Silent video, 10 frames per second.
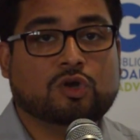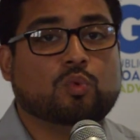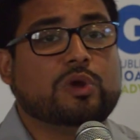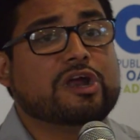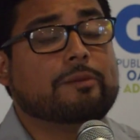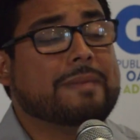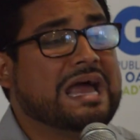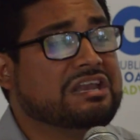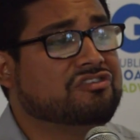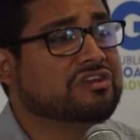we are
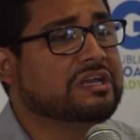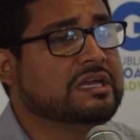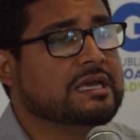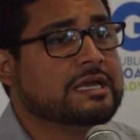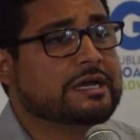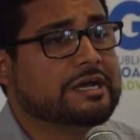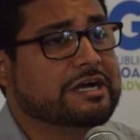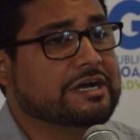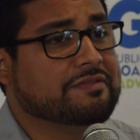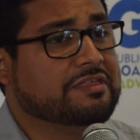managing
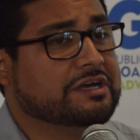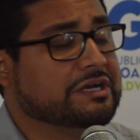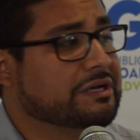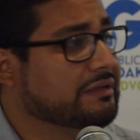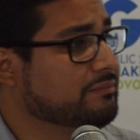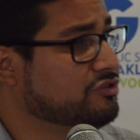the